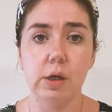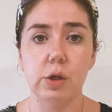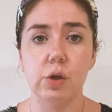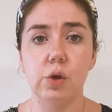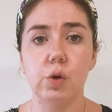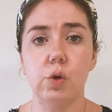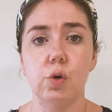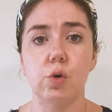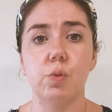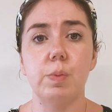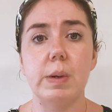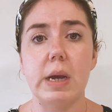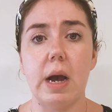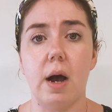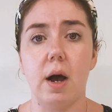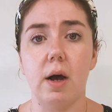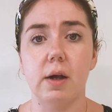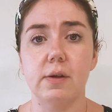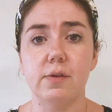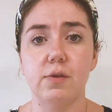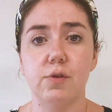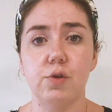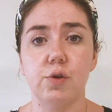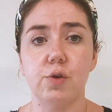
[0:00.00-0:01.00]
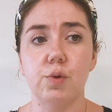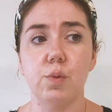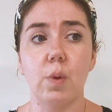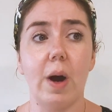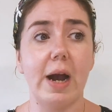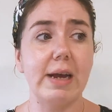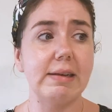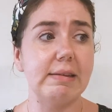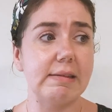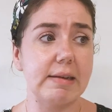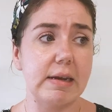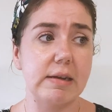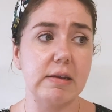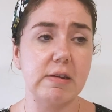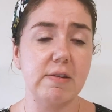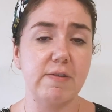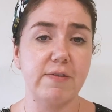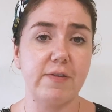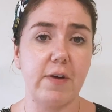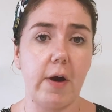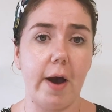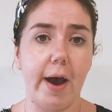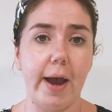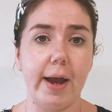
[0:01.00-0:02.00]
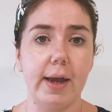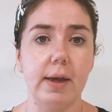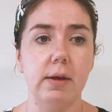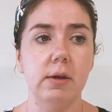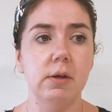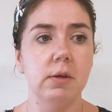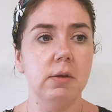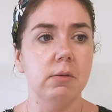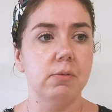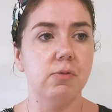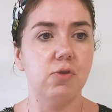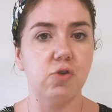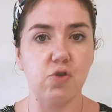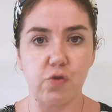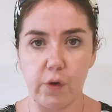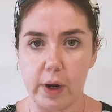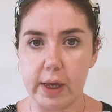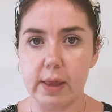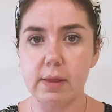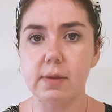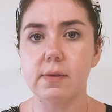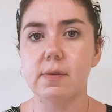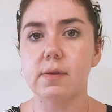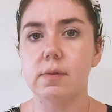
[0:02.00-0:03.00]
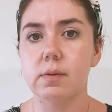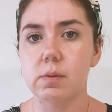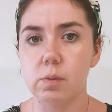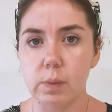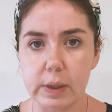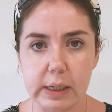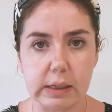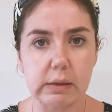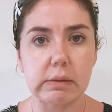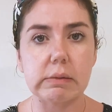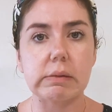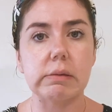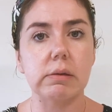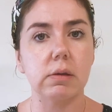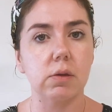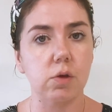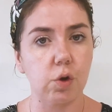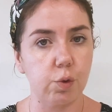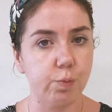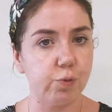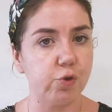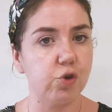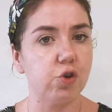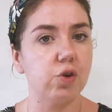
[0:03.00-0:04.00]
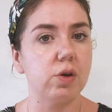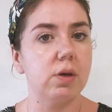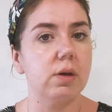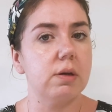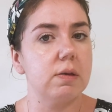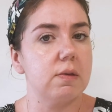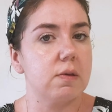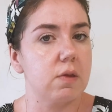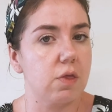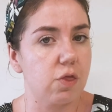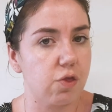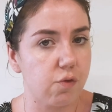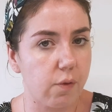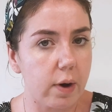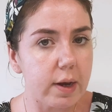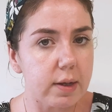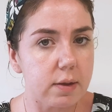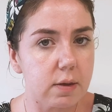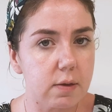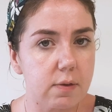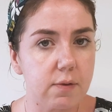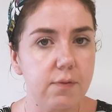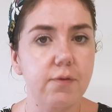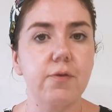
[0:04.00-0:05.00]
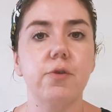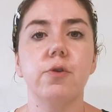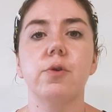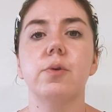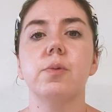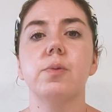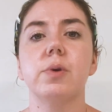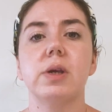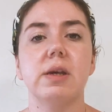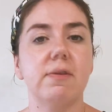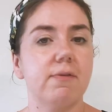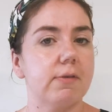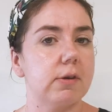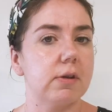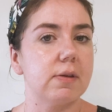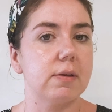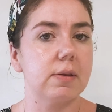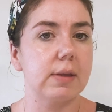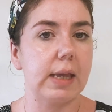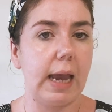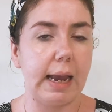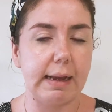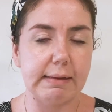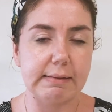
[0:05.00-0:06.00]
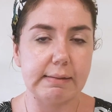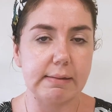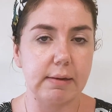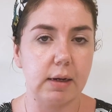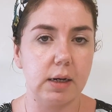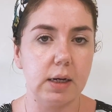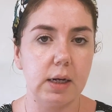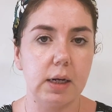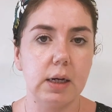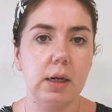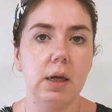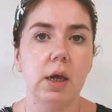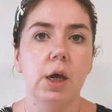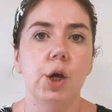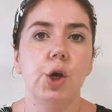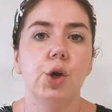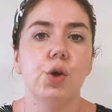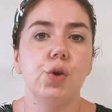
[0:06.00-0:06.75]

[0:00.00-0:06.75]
You could be asked to identify strengths, weaknesses, opportunities, and threats for a given case study.